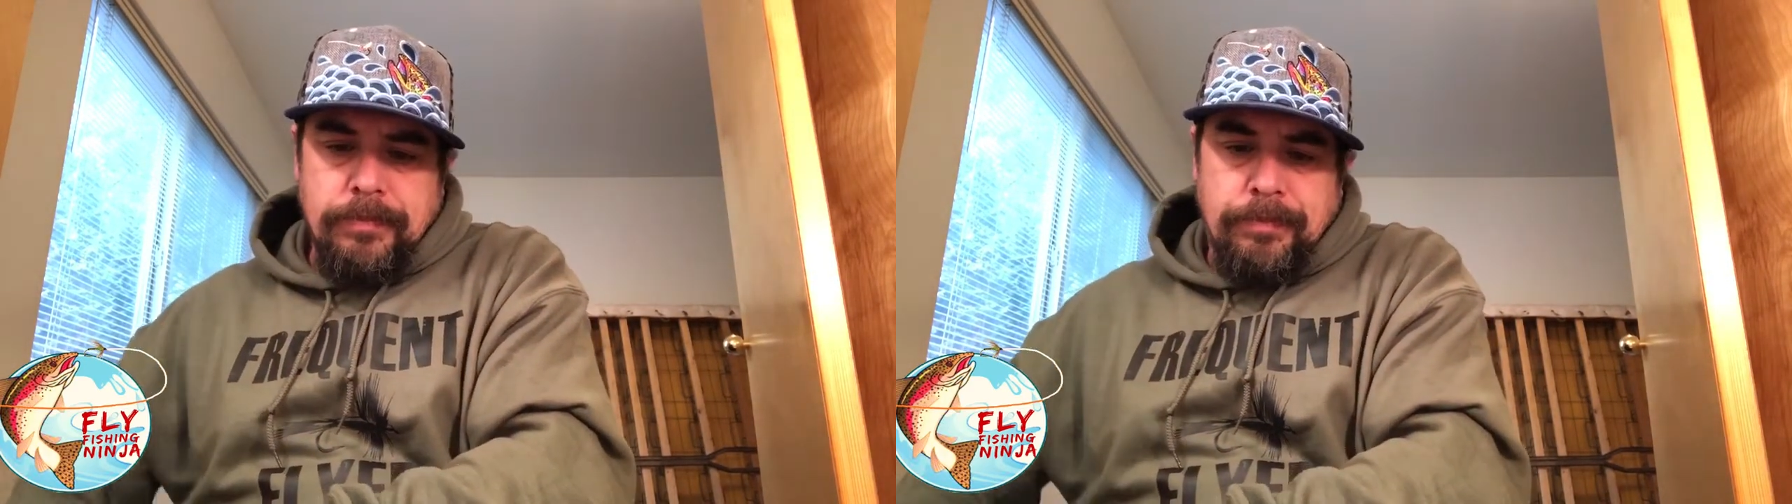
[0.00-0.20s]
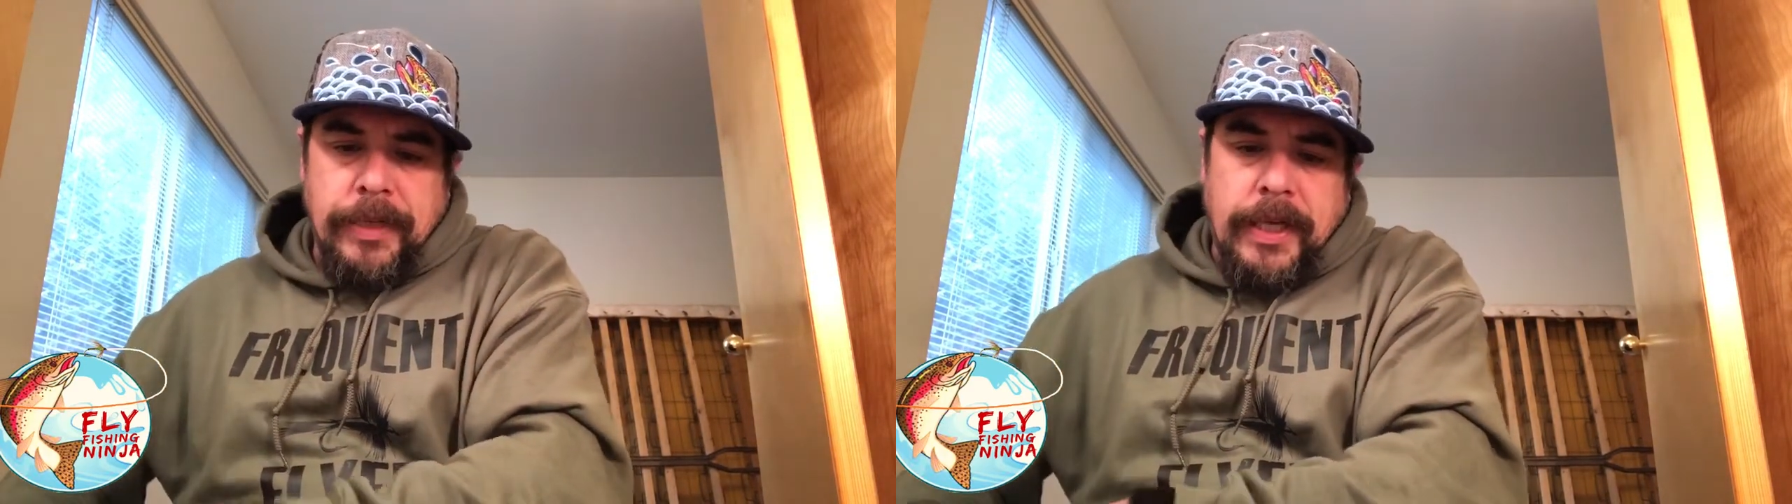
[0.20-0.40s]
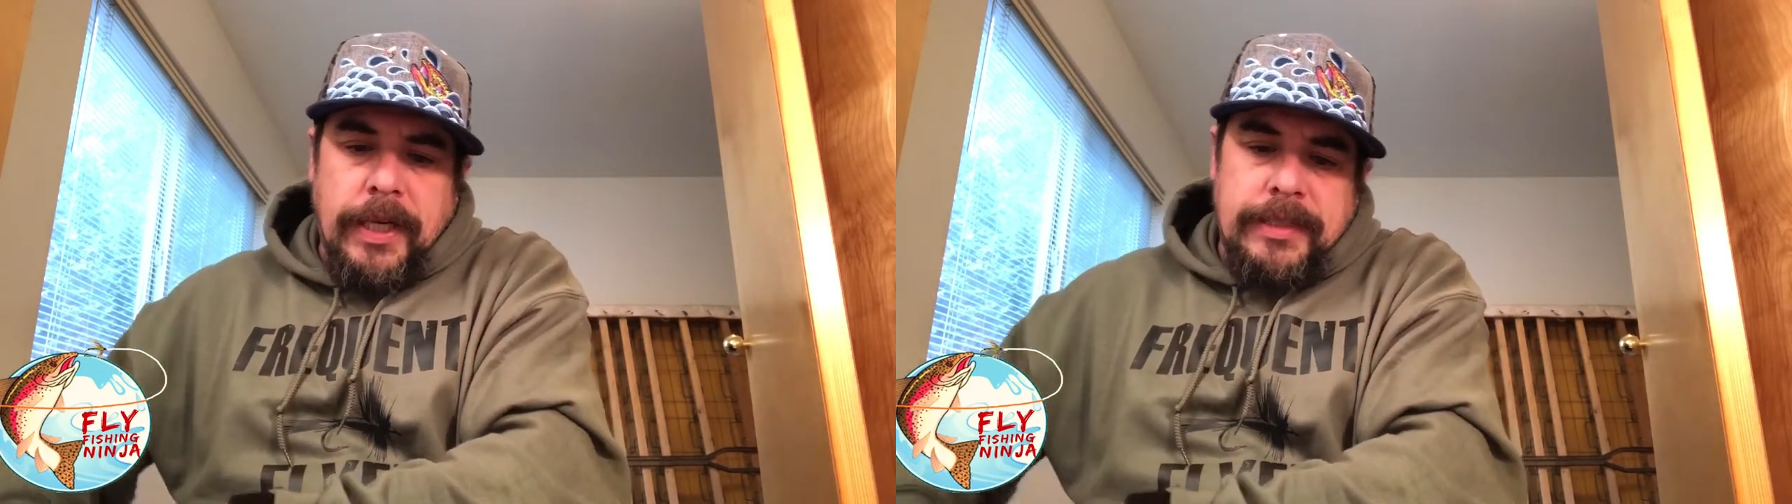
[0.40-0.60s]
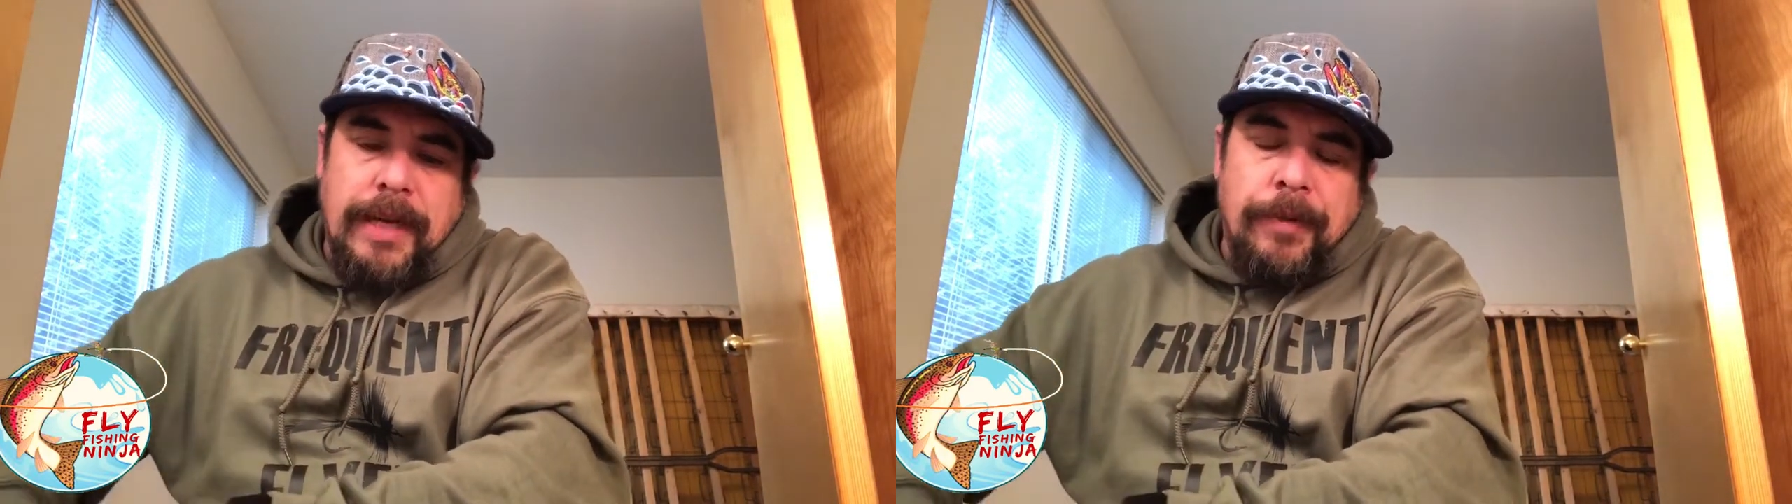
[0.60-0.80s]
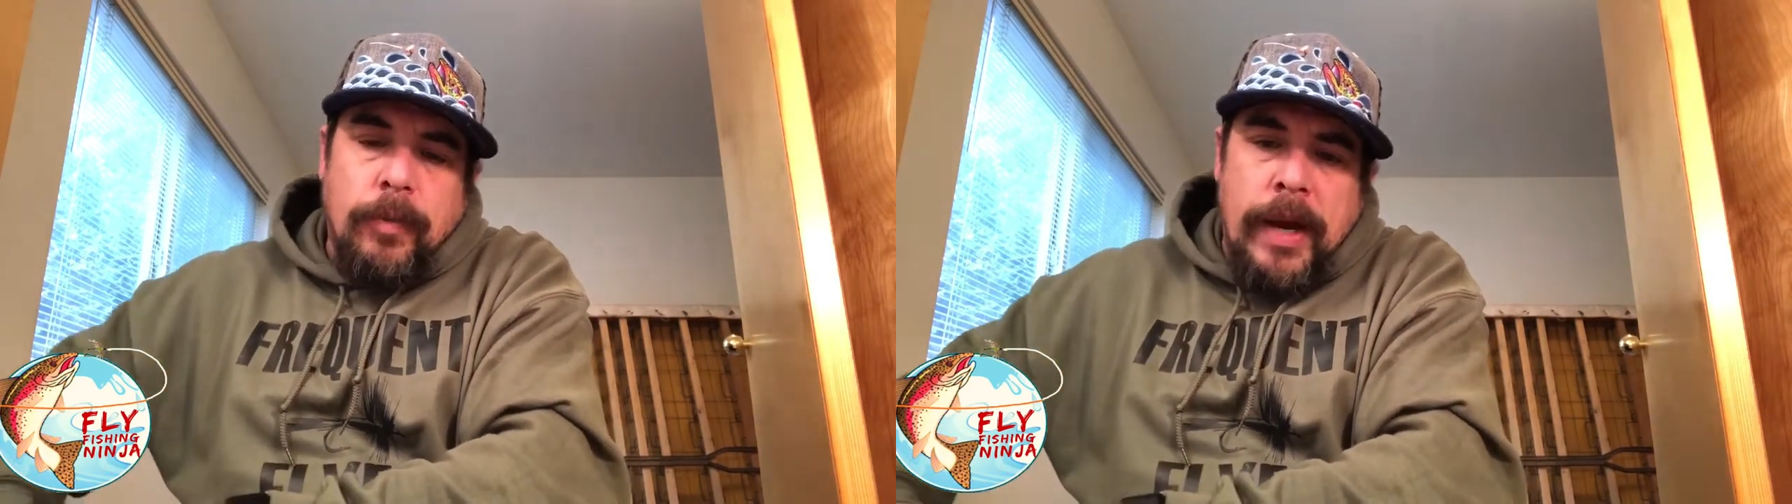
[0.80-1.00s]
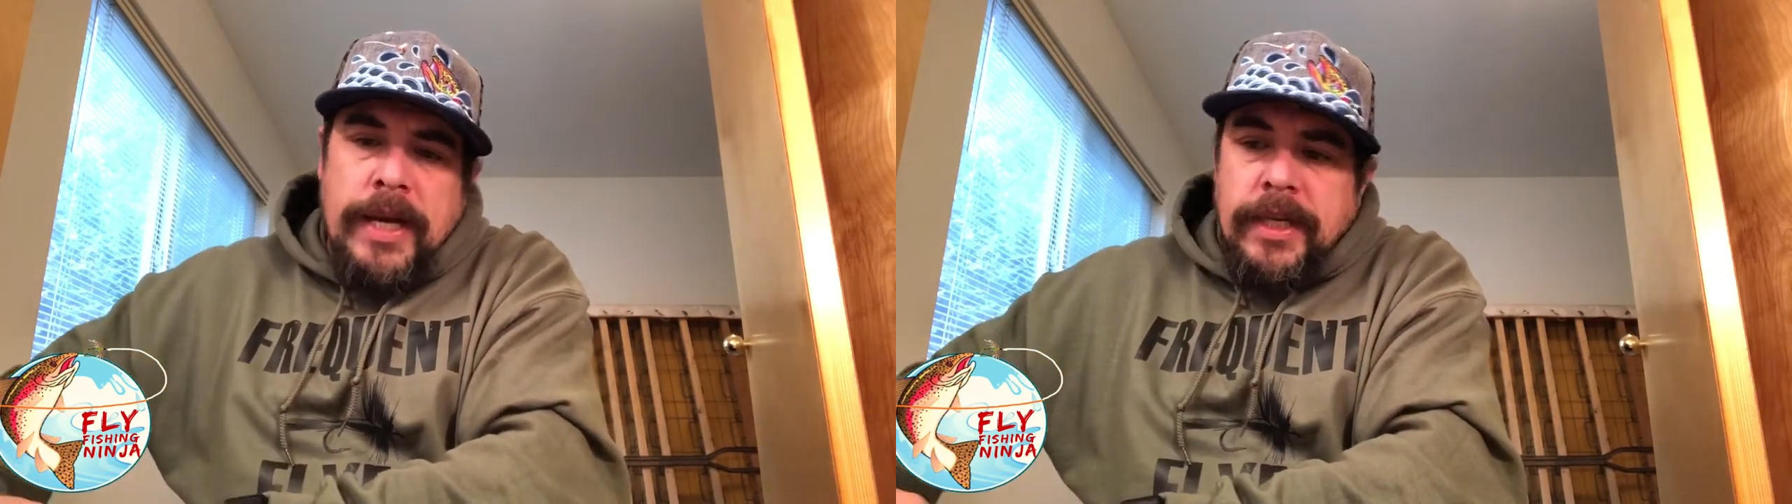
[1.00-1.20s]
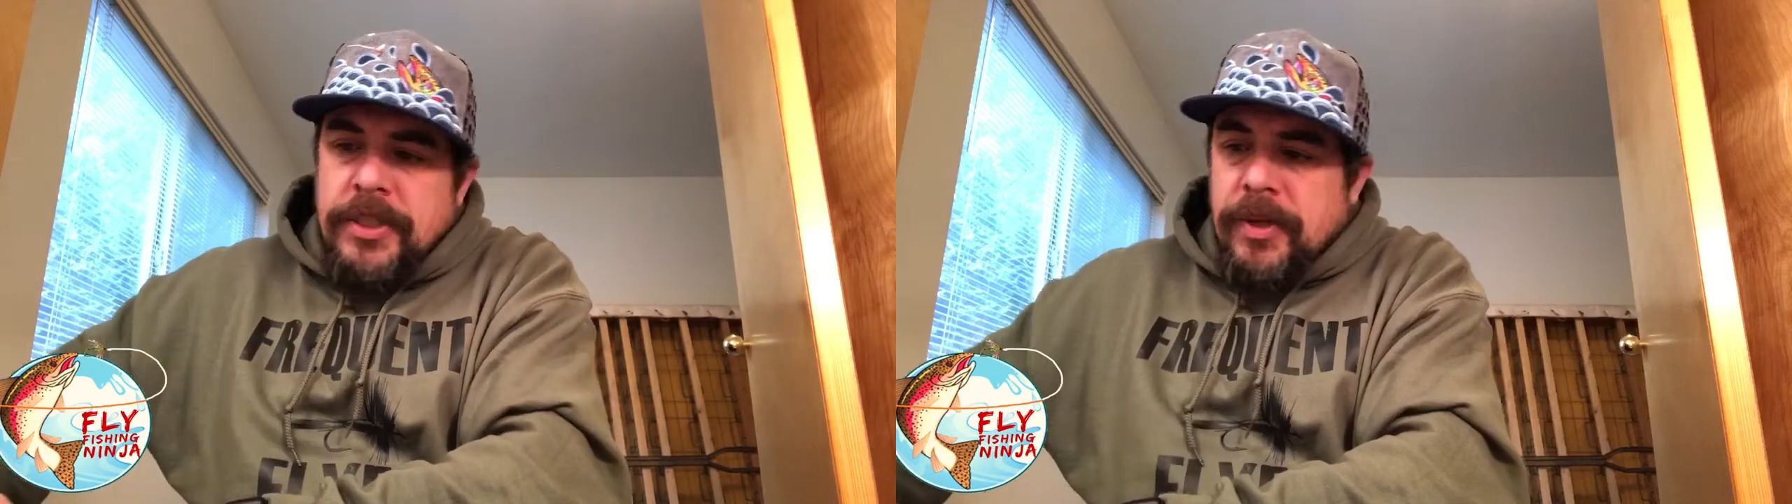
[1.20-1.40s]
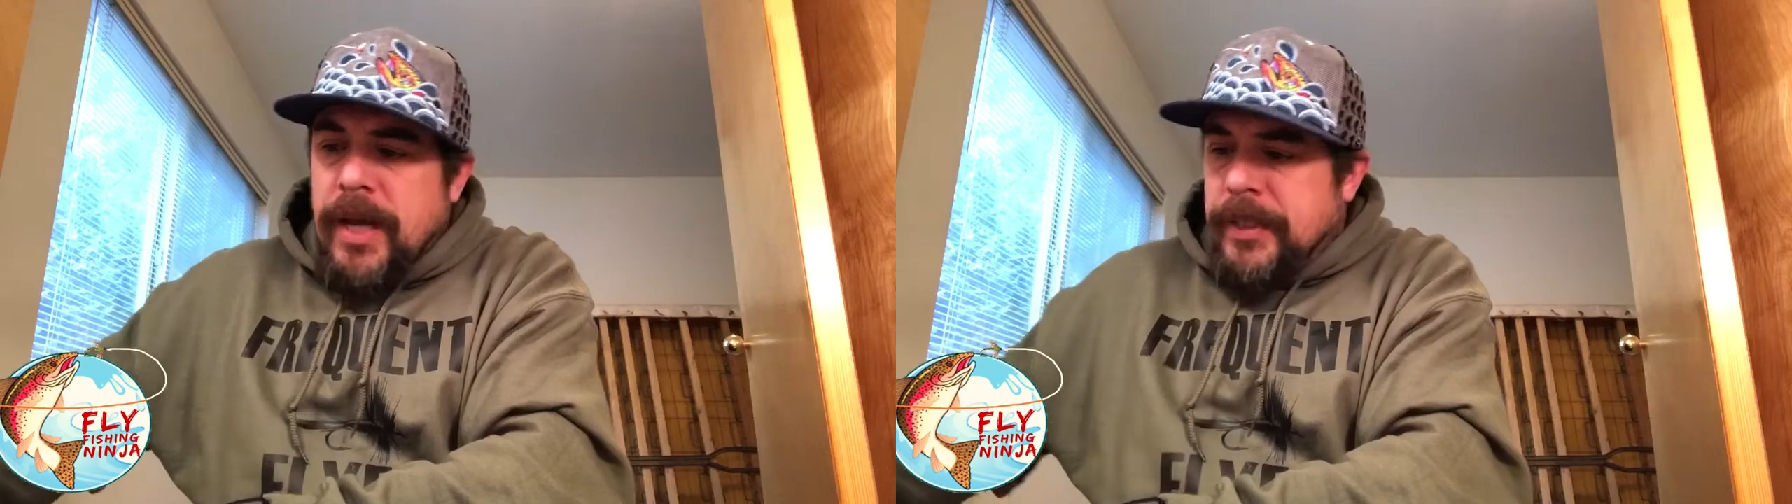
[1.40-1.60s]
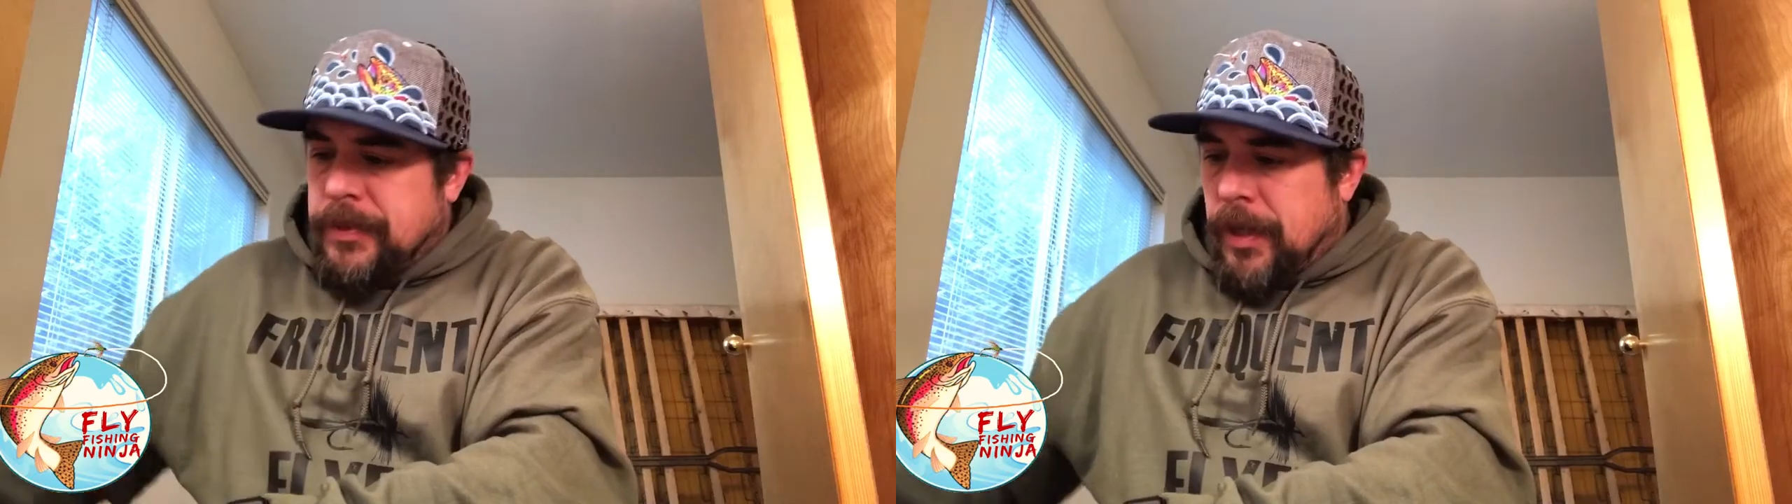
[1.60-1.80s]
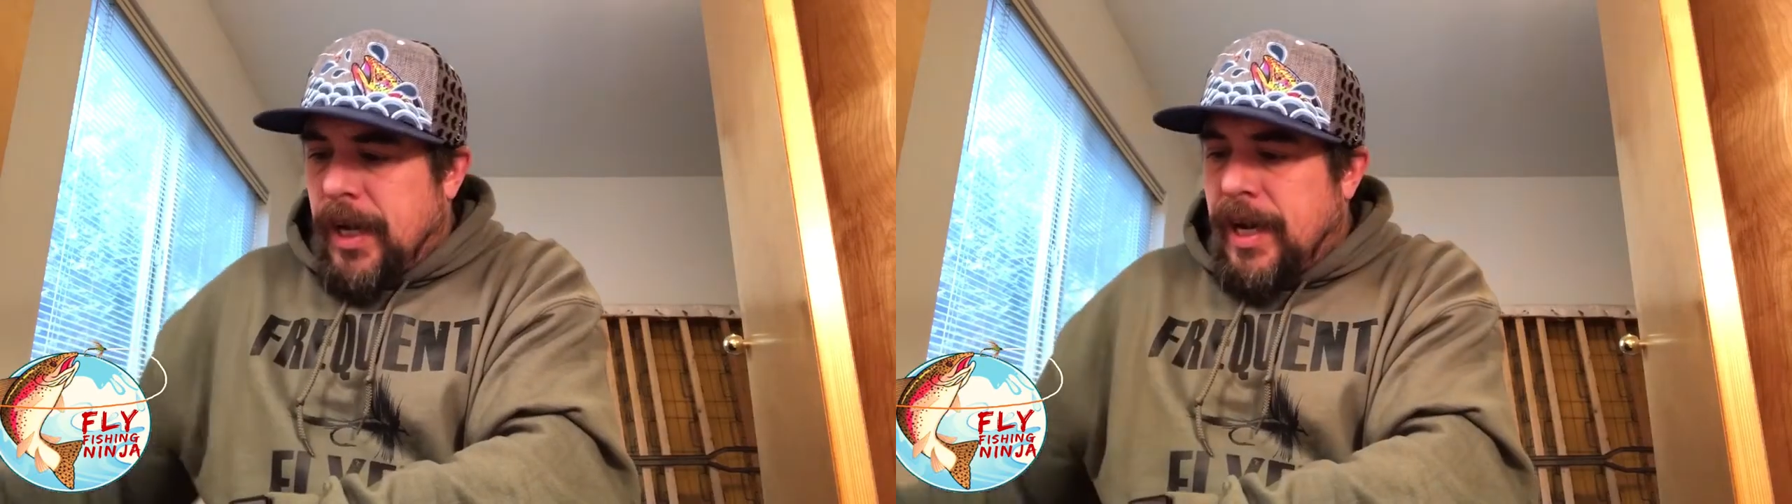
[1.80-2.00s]
because I've been waiting to try this
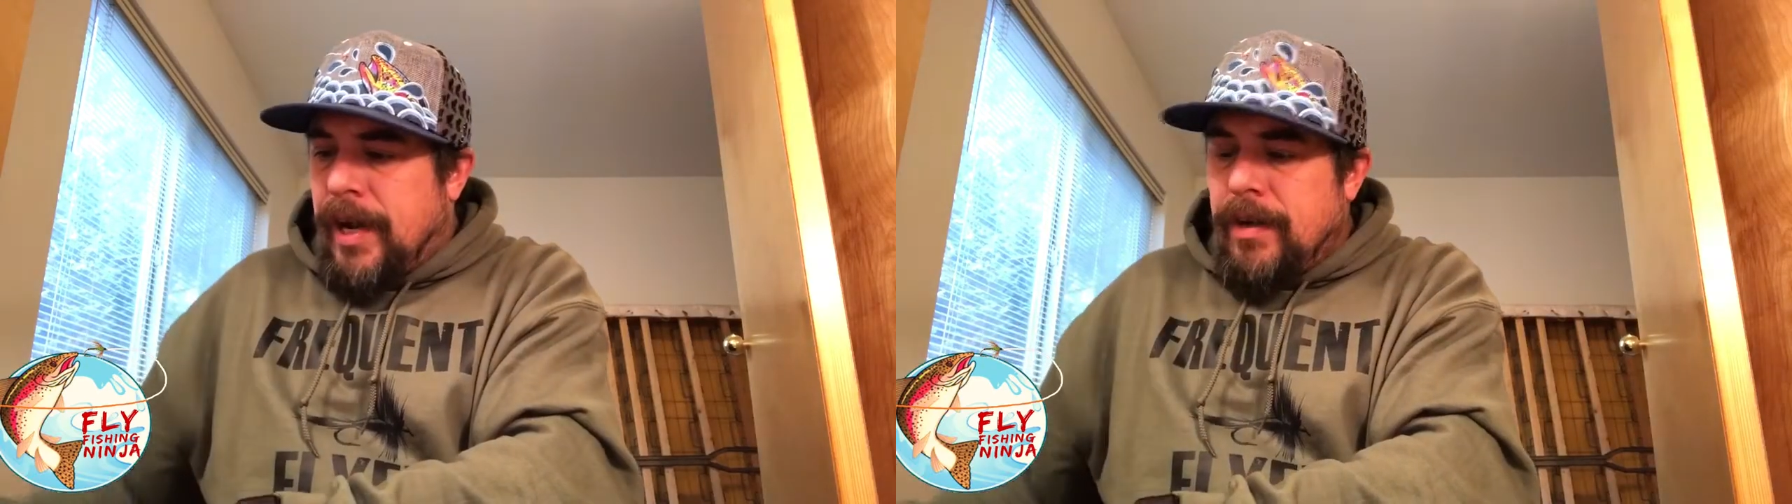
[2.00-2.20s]
rod out.